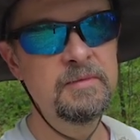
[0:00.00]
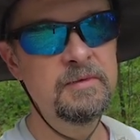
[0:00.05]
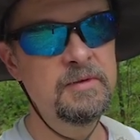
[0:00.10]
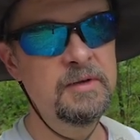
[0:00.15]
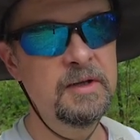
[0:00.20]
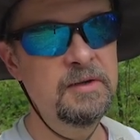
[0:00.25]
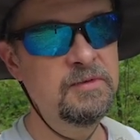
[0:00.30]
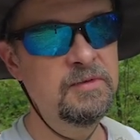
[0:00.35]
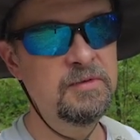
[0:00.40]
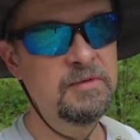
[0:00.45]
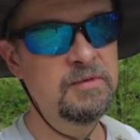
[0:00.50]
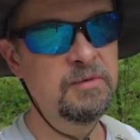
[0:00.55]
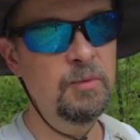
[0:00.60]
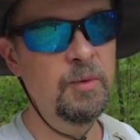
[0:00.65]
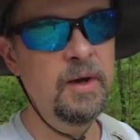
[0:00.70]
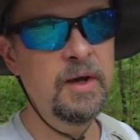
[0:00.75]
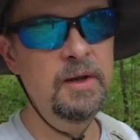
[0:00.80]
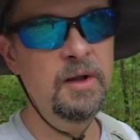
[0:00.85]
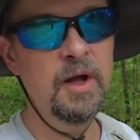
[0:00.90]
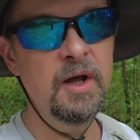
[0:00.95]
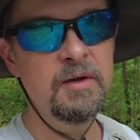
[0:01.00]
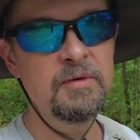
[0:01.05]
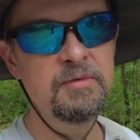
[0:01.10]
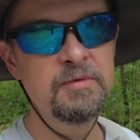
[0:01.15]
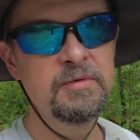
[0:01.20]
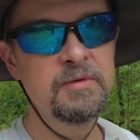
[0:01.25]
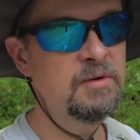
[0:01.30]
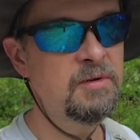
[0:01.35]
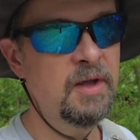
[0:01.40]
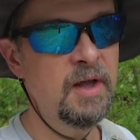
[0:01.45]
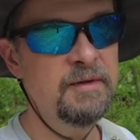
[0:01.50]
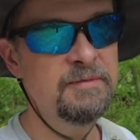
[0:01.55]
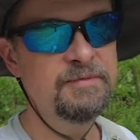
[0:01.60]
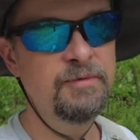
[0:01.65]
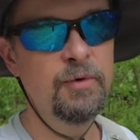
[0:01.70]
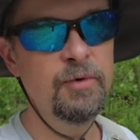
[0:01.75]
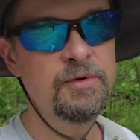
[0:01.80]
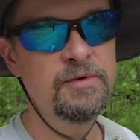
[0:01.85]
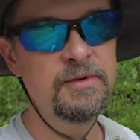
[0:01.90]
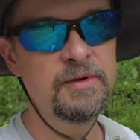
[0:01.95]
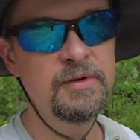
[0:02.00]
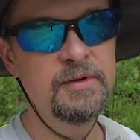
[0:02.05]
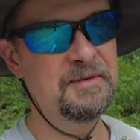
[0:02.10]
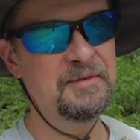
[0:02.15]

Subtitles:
And that's just the way of life. You can't force it.